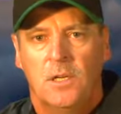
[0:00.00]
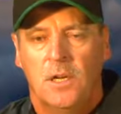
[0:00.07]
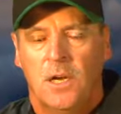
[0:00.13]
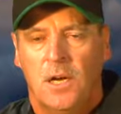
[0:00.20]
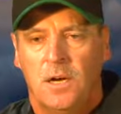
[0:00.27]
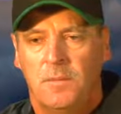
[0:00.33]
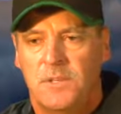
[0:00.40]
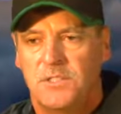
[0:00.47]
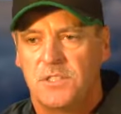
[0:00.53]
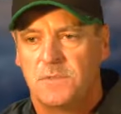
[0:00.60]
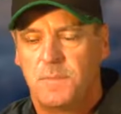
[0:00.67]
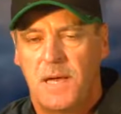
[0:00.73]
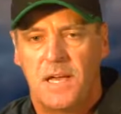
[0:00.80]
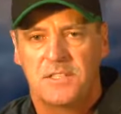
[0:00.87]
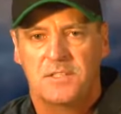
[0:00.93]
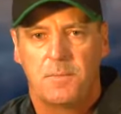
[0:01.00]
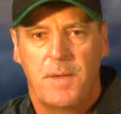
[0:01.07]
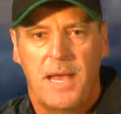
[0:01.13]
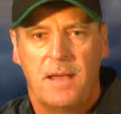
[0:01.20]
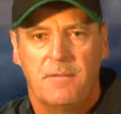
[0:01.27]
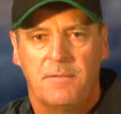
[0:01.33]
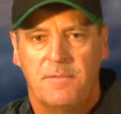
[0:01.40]
It's just pass the
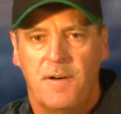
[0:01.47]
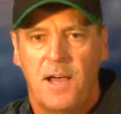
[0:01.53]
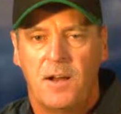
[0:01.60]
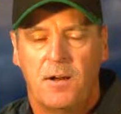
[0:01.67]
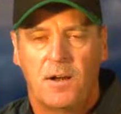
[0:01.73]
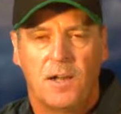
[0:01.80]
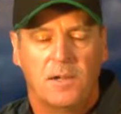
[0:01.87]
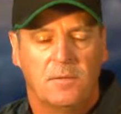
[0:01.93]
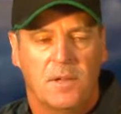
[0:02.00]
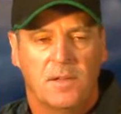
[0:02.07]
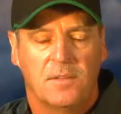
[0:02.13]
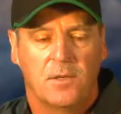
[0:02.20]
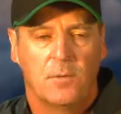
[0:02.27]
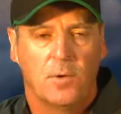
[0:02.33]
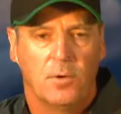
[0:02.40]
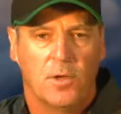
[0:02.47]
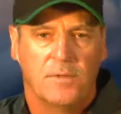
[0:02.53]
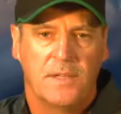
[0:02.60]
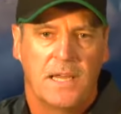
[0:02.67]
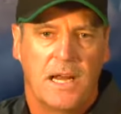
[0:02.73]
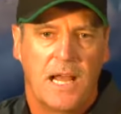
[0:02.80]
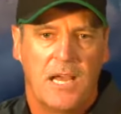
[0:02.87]
bat, fight on it. And I think we
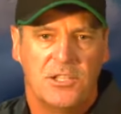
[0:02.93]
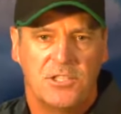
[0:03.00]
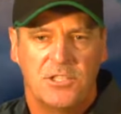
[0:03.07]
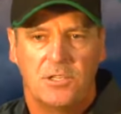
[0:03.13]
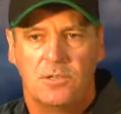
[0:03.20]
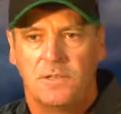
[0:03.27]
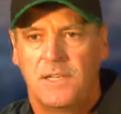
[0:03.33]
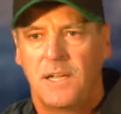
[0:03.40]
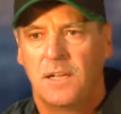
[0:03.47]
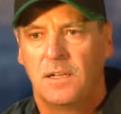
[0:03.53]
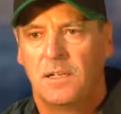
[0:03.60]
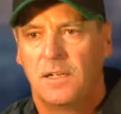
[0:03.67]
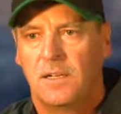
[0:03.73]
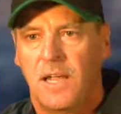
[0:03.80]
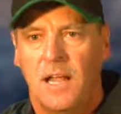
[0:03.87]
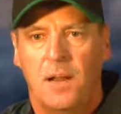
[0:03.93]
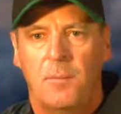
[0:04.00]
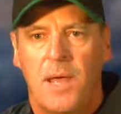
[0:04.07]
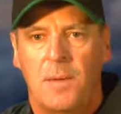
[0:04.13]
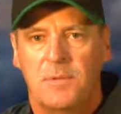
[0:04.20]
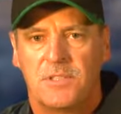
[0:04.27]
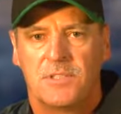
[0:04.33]
learned that last year in the
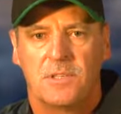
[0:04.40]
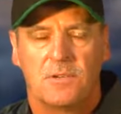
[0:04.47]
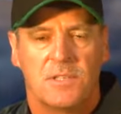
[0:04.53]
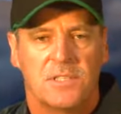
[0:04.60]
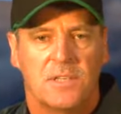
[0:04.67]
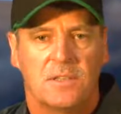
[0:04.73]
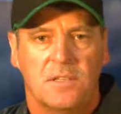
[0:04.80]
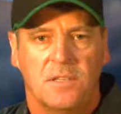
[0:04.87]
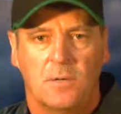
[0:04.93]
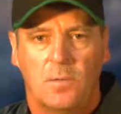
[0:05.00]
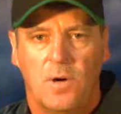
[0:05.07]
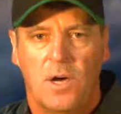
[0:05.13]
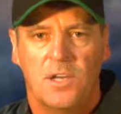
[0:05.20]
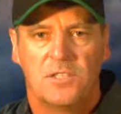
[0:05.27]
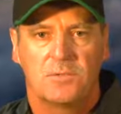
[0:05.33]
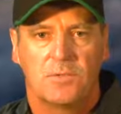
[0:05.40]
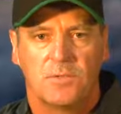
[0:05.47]
Alabama series, I think it was.